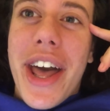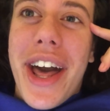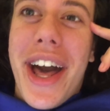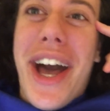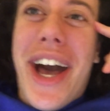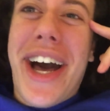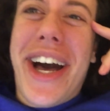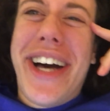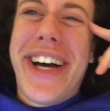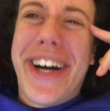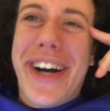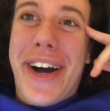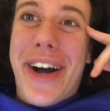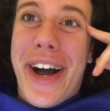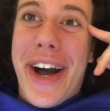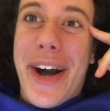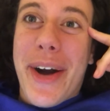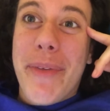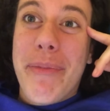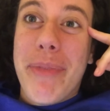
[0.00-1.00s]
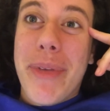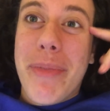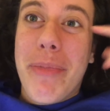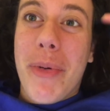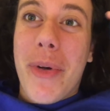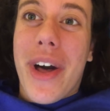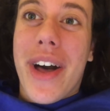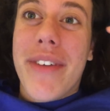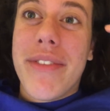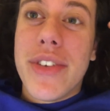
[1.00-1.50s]
how
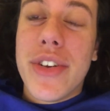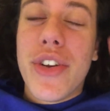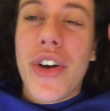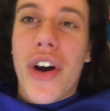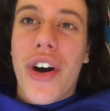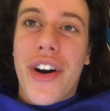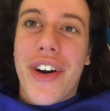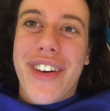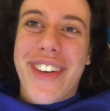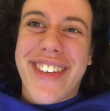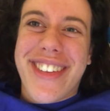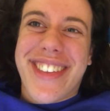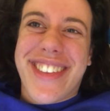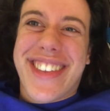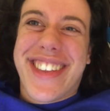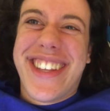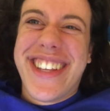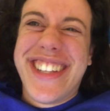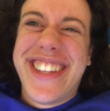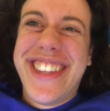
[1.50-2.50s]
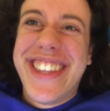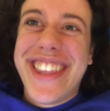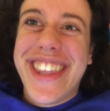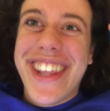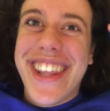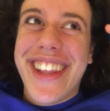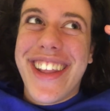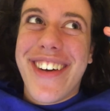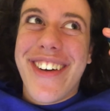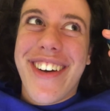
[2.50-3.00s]
people have dogs
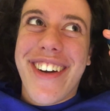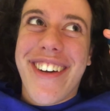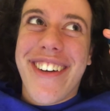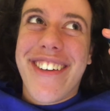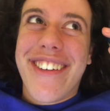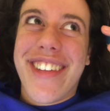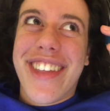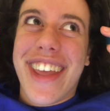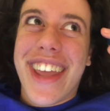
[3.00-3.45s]
or